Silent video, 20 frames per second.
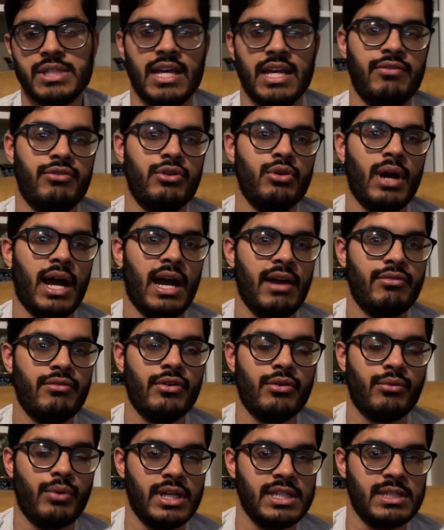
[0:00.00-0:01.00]
if you have your
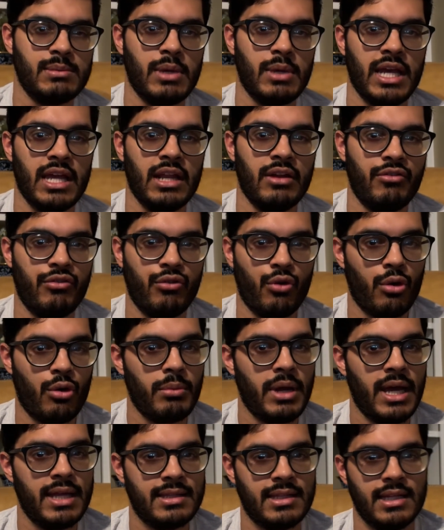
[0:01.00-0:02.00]
resume in a
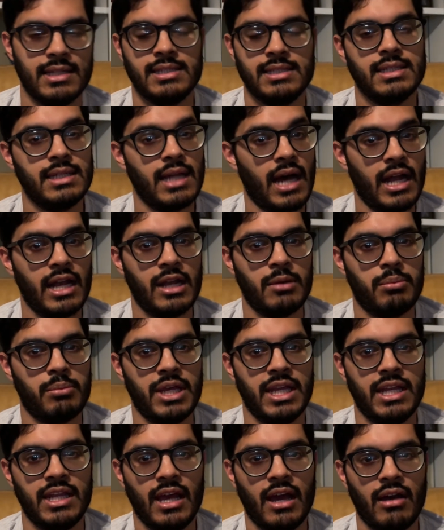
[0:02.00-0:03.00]
format that's not a
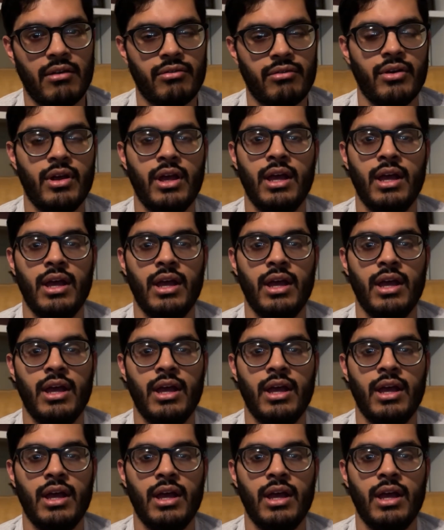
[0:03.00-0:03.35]
PDF,